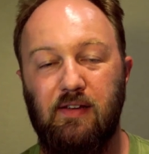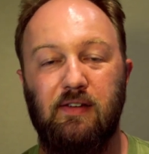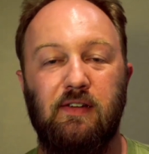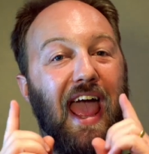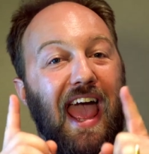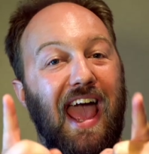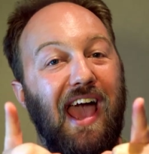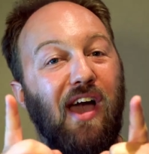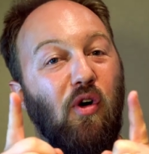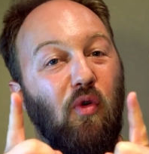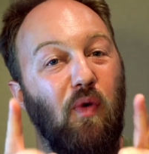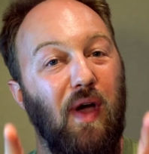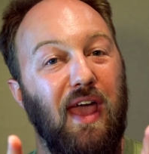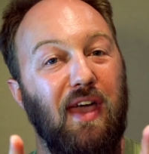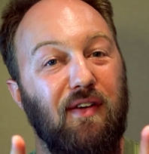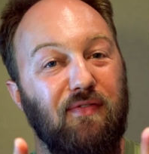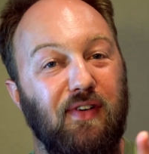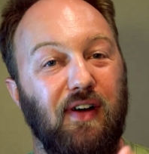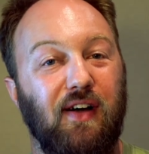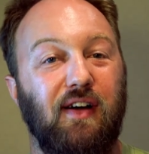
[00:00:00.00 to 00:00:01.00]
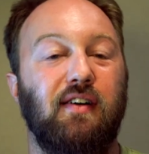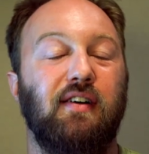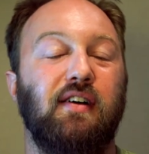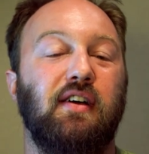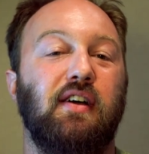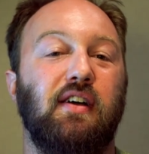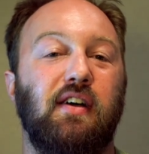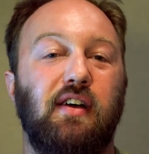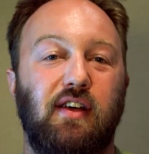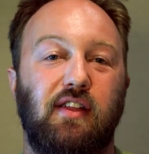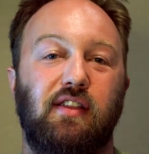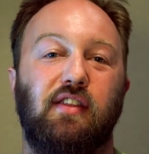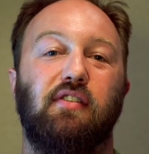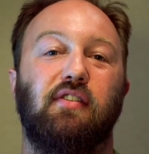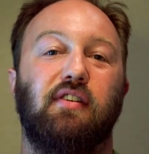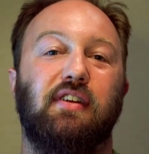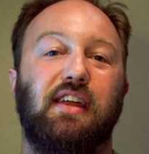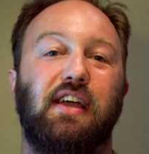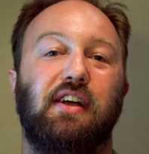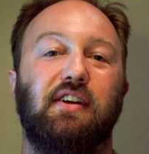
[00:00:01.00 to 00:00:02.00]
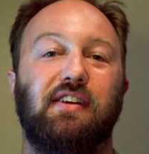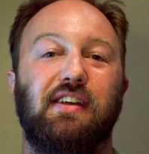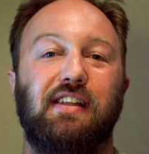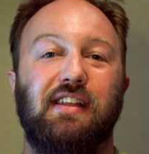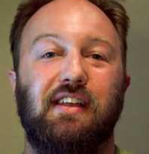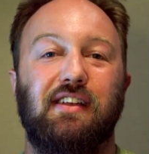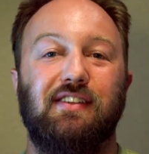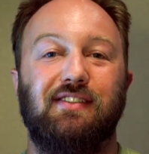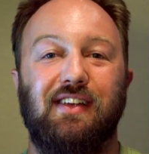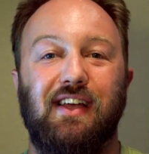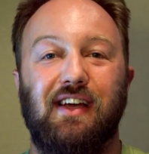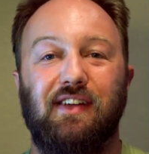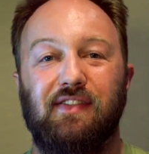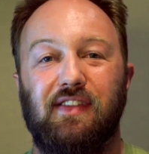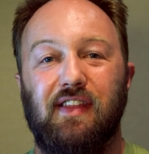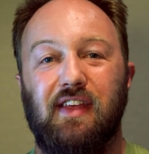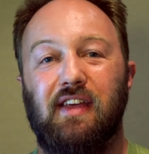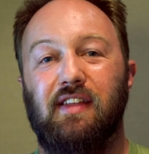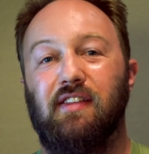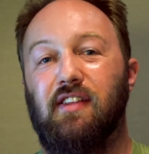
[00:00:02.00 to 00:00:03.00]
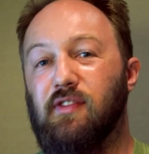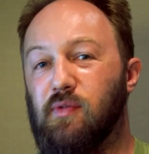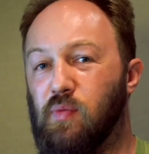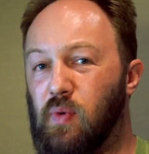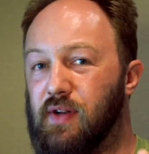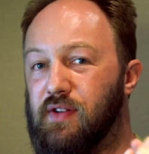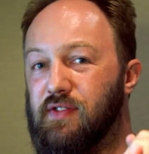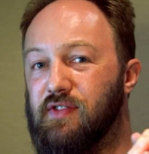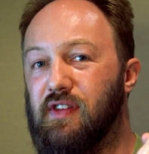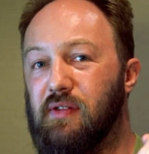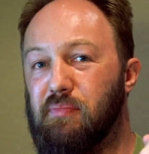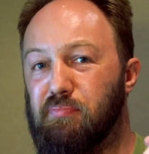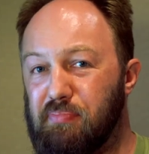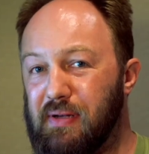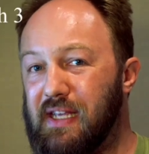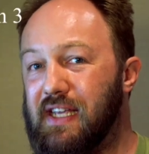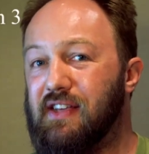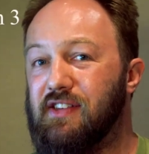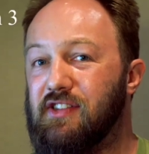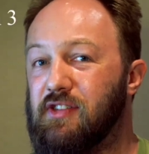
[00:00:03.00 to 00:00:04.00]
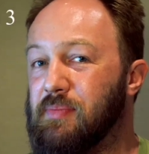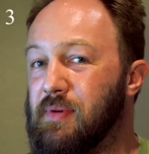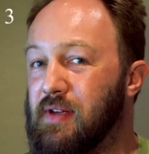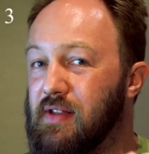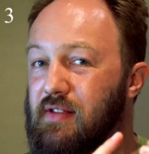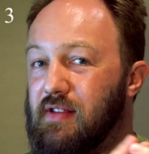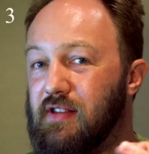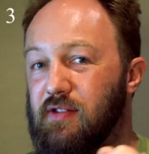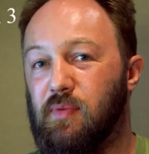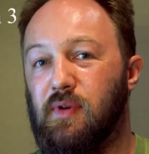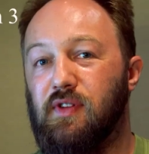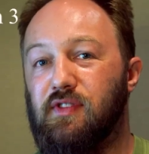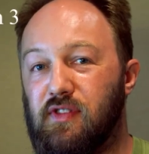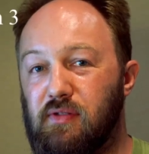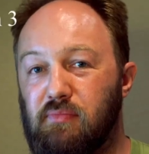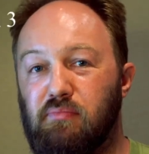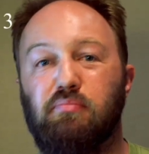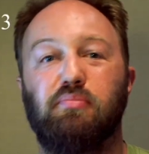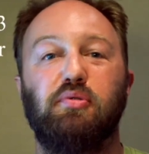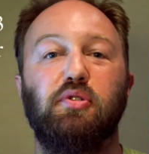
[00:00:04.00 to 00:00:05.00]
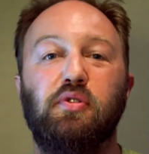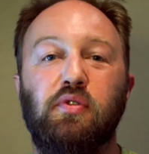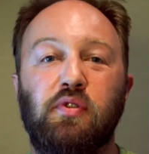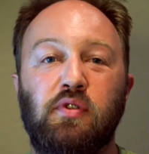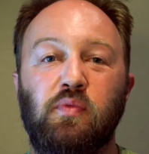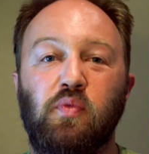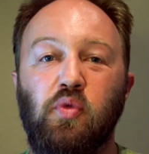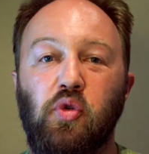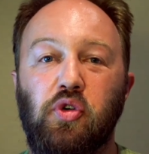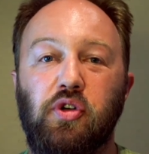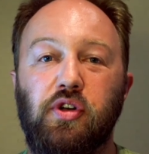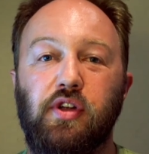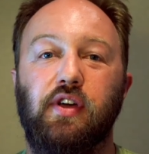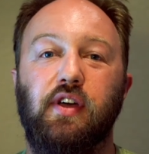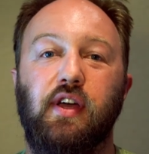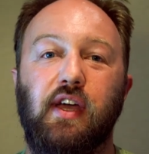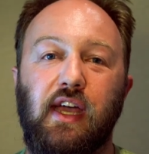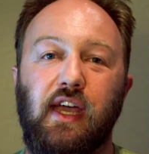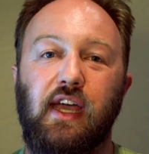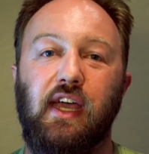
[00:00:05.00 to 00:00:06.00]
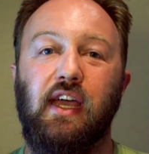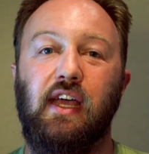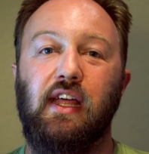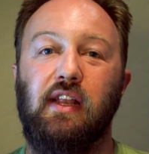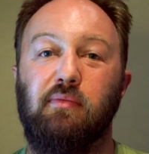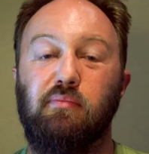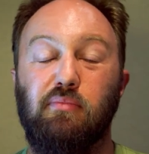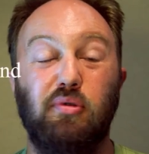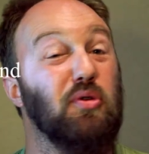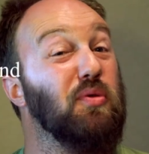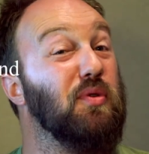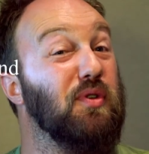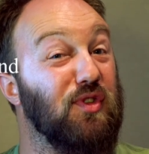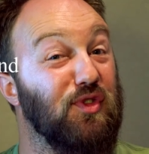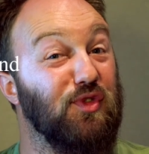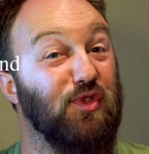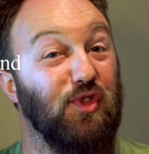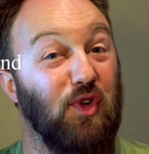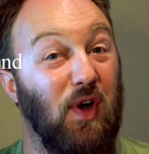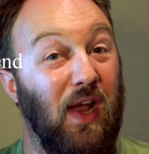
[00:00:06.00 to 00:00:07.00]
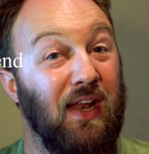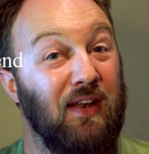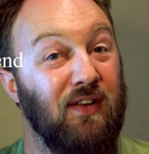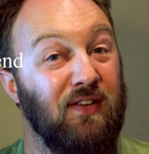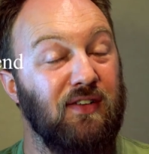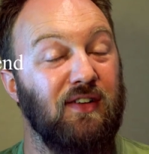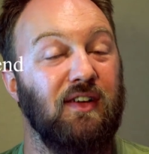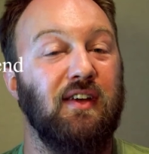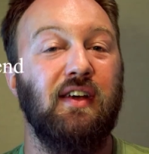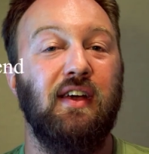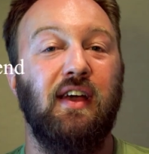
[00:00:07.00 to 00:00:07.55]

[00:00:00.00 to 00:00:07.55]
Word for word: However, there are calculators out there, there's ones in Beersmith, there's ones in Bru'n Water and Brewer's Friend.